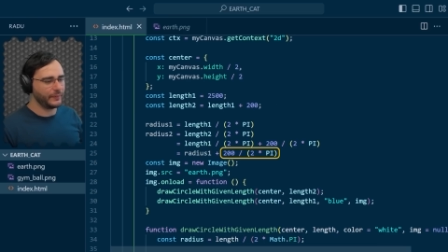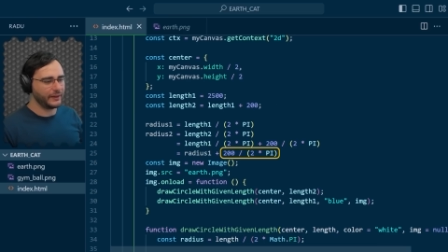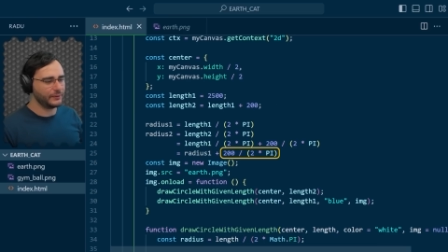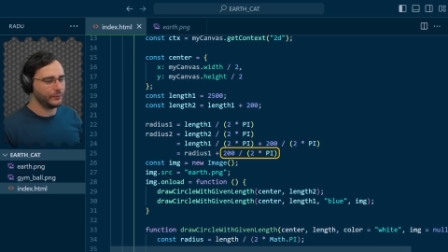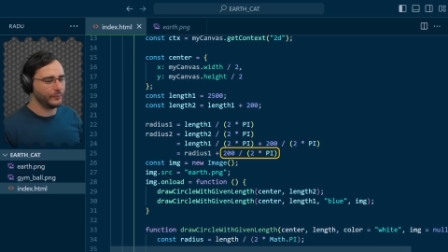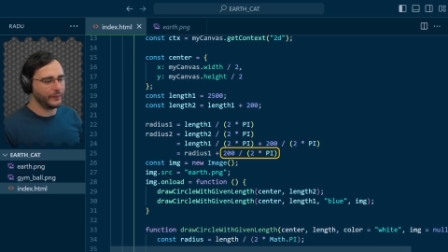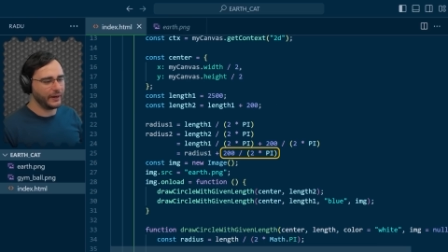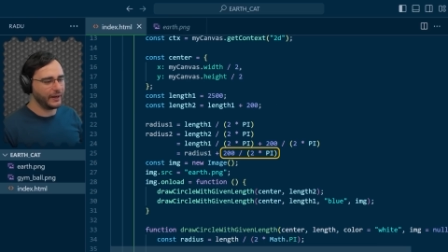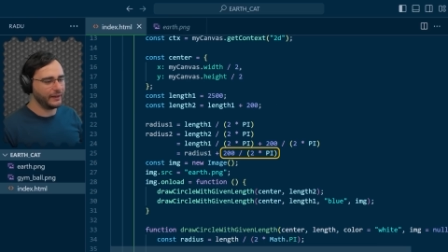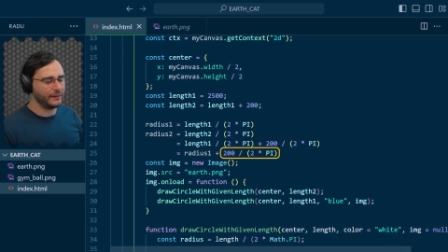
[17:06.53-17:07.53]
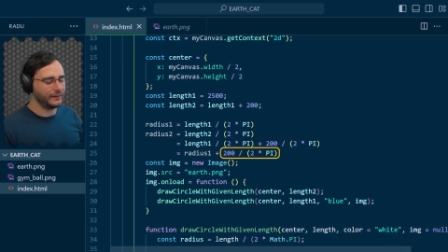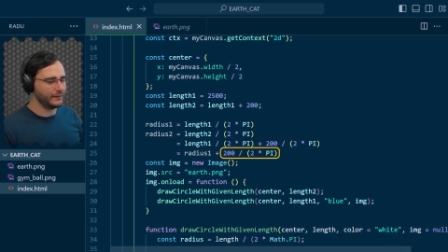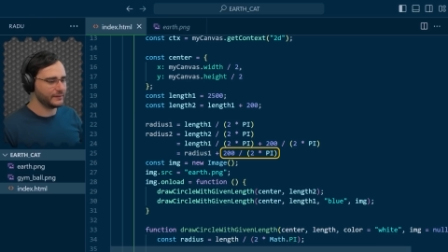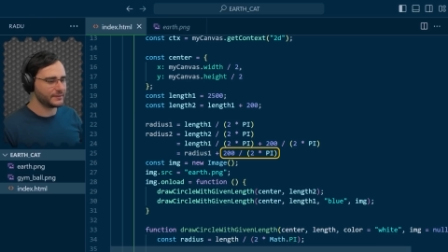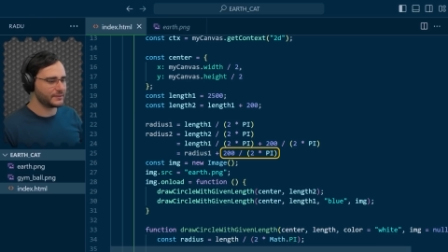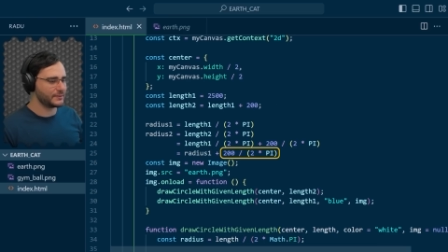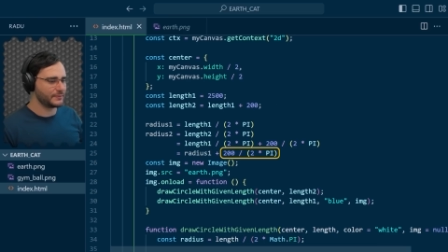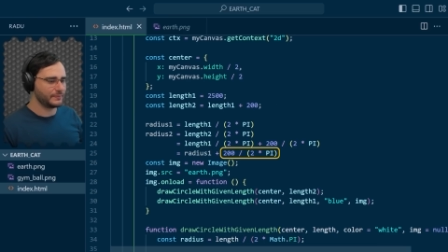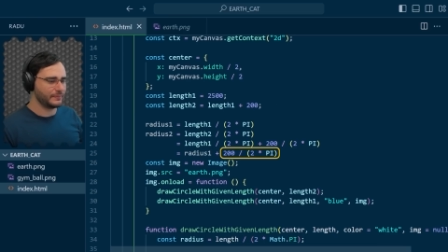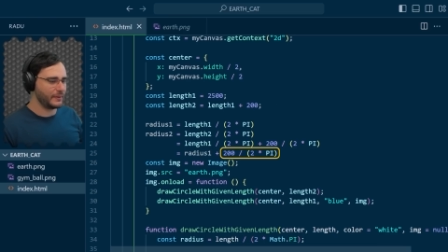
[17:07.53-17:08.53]
by 2 pi is
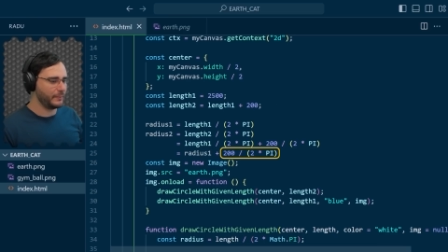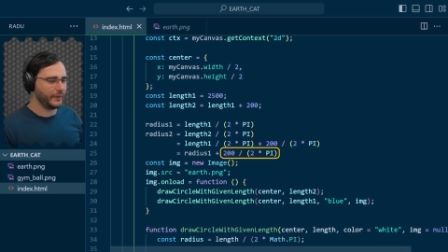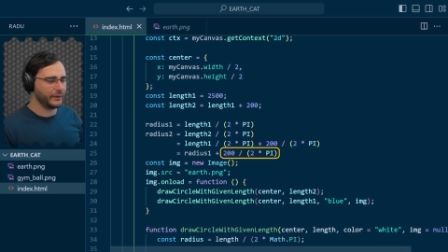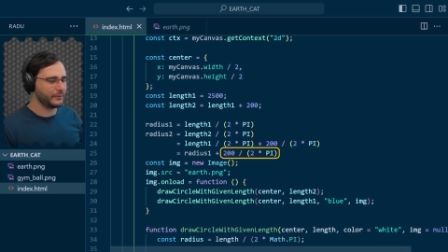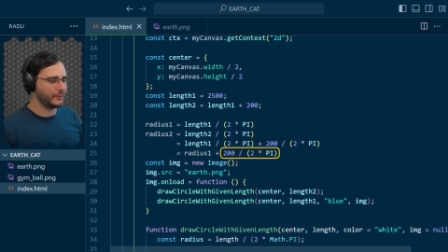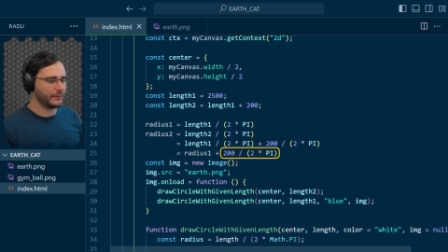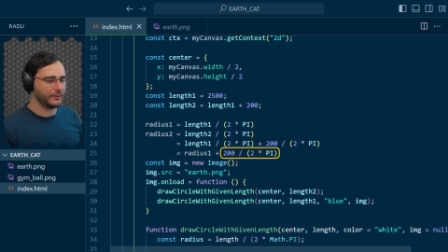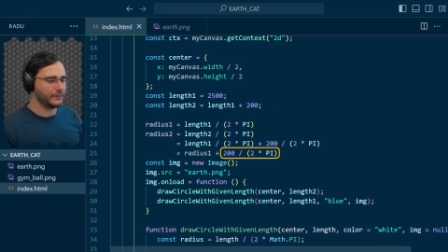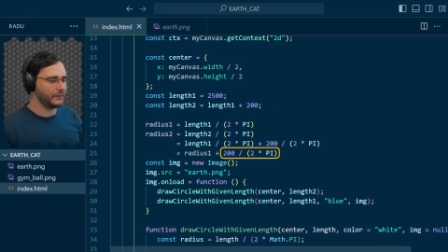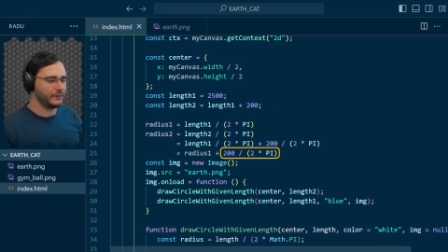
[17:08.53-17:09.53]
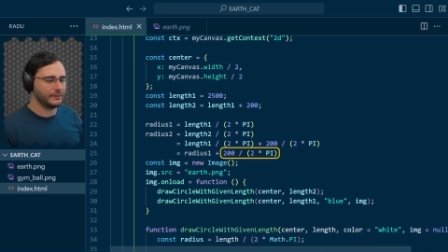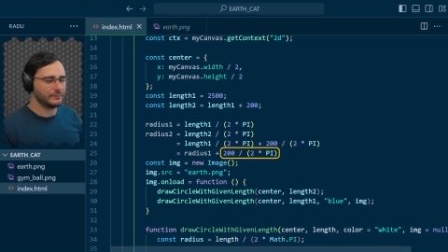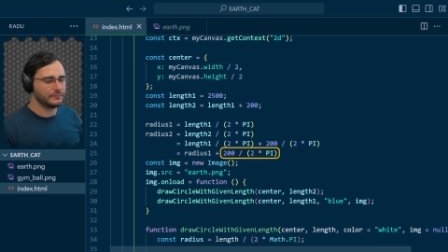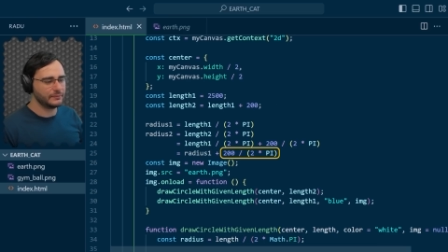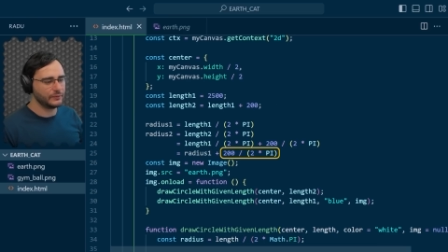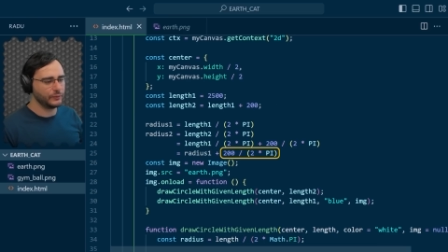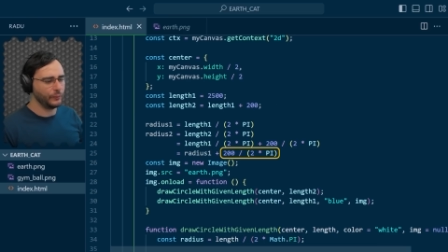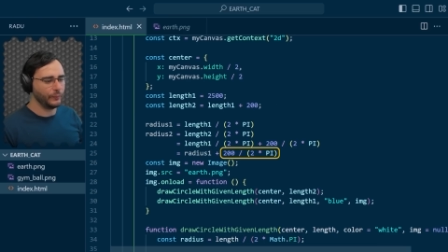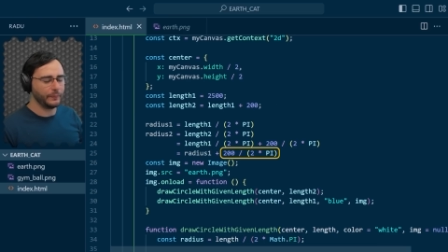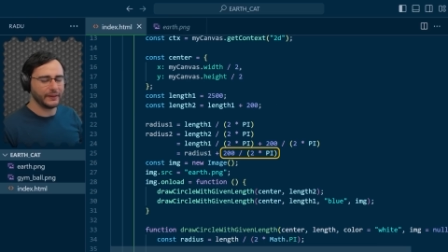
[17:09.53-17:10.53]
about 32
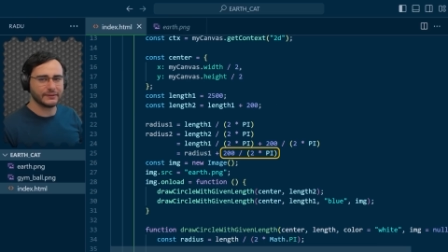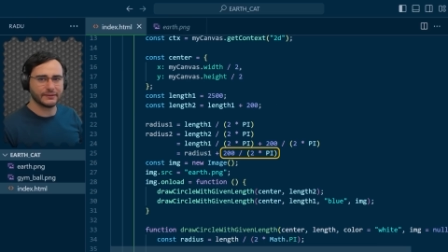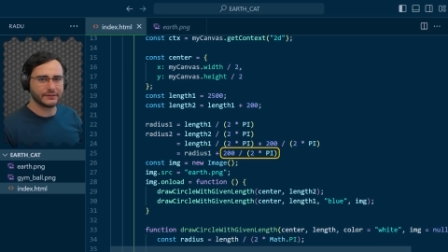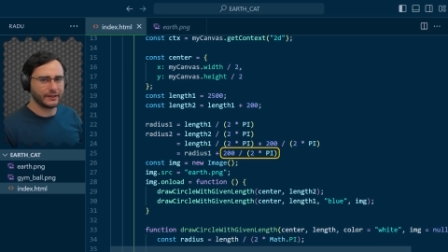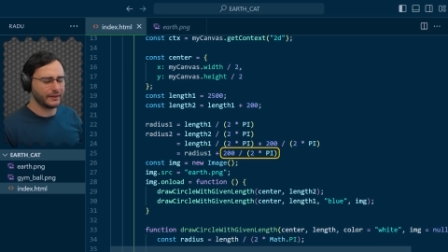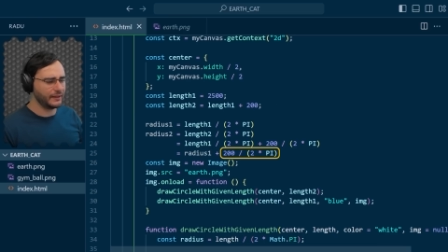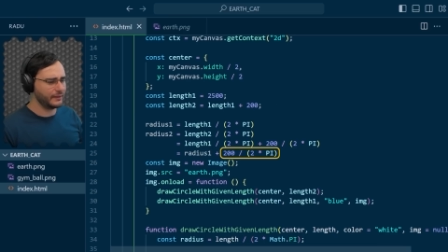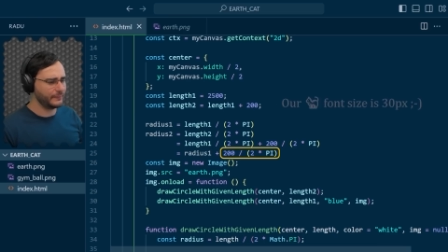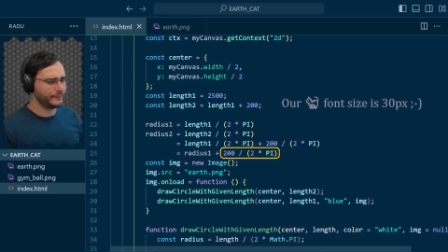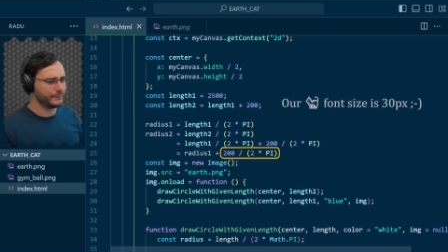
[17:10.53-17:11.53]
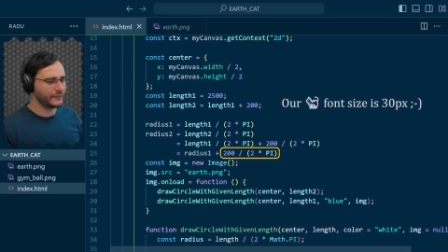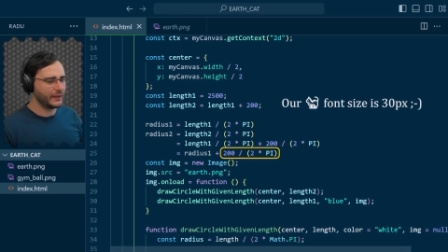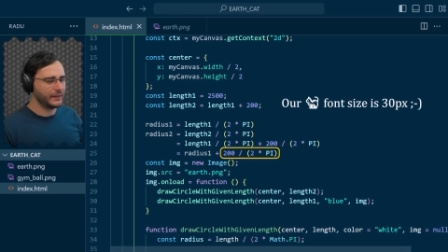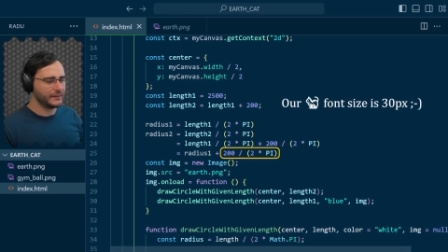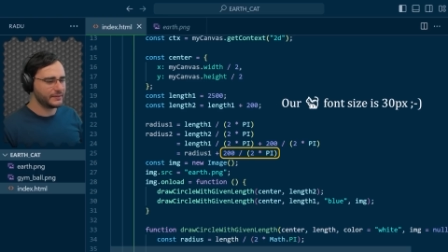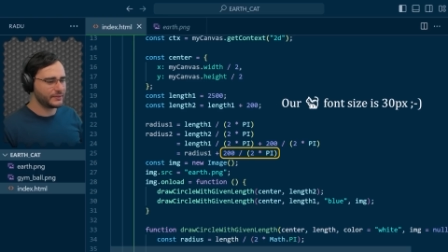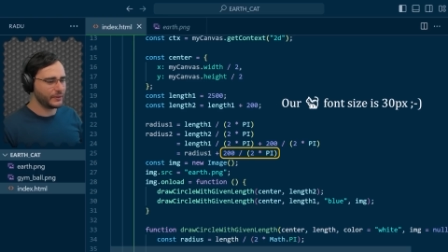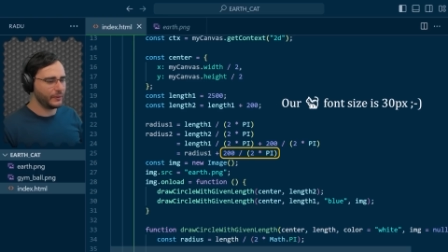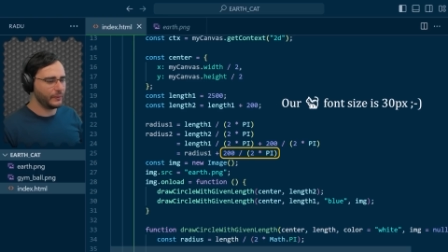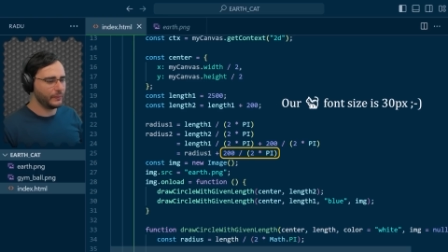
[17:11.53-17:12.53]
pixels, I think.
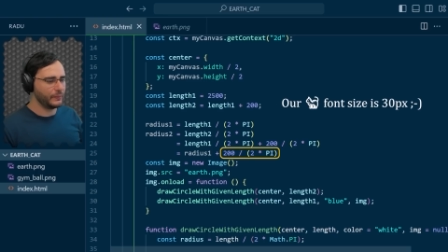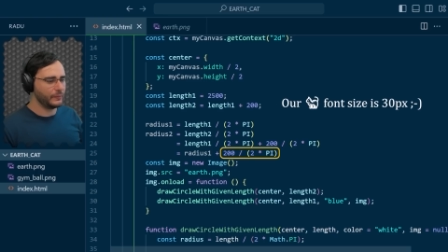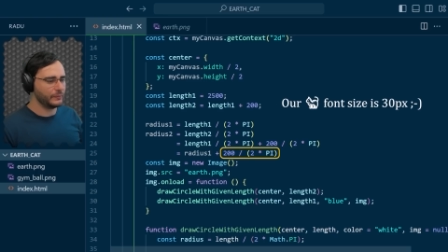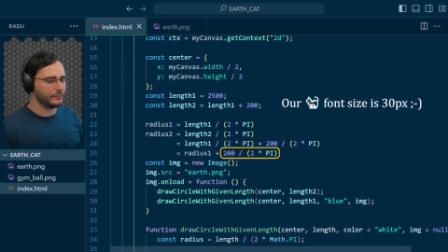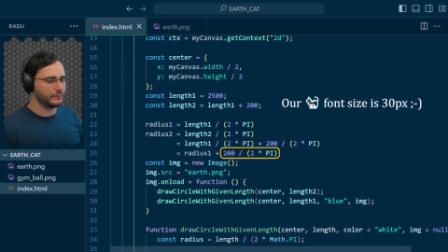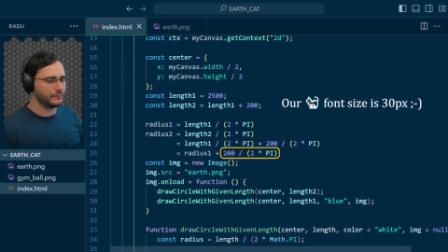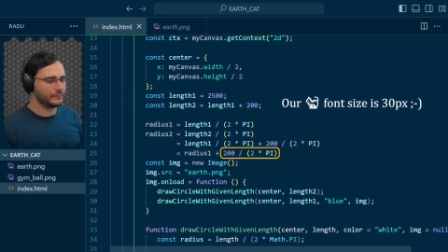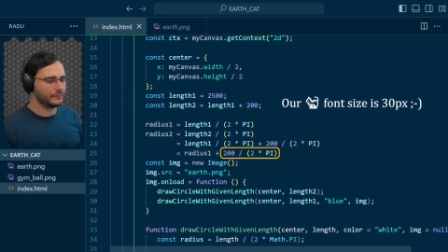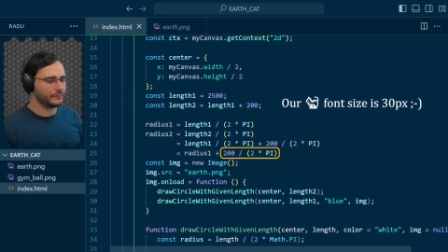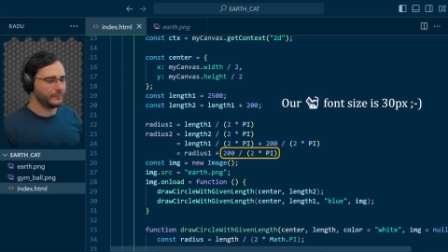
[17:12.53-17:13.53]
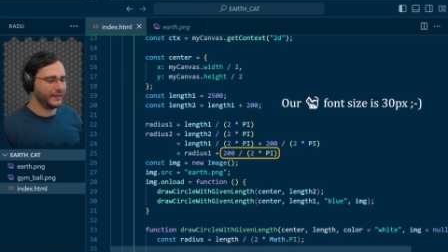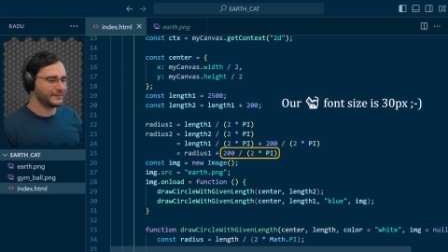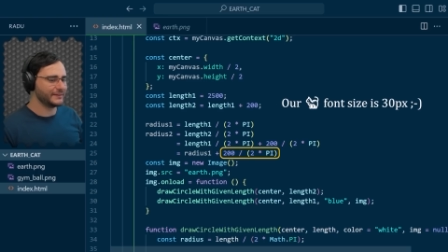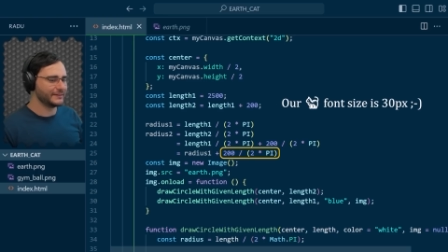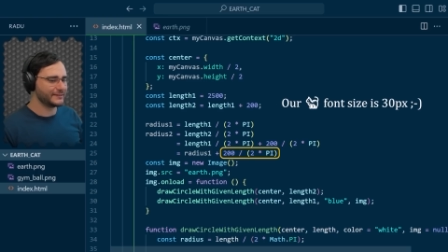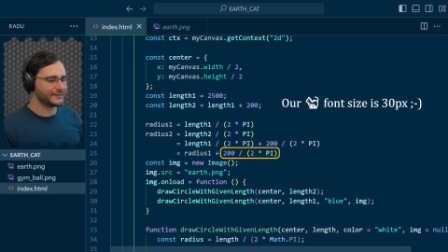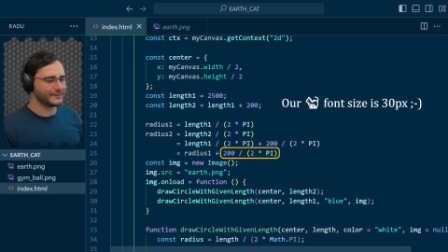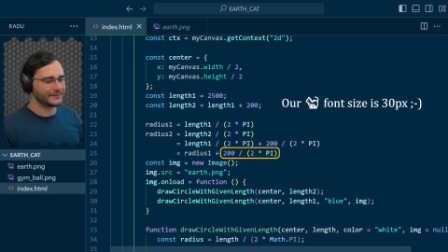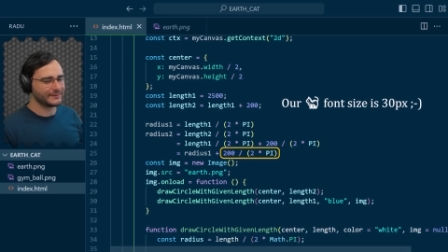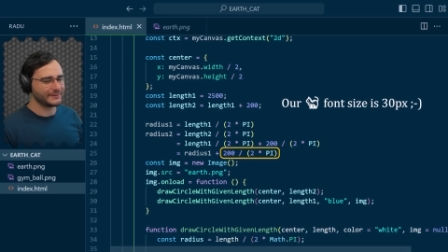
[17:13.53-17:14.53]
So
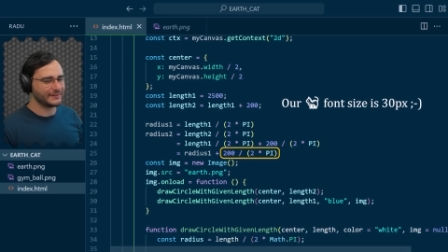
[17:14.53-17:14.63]
pixels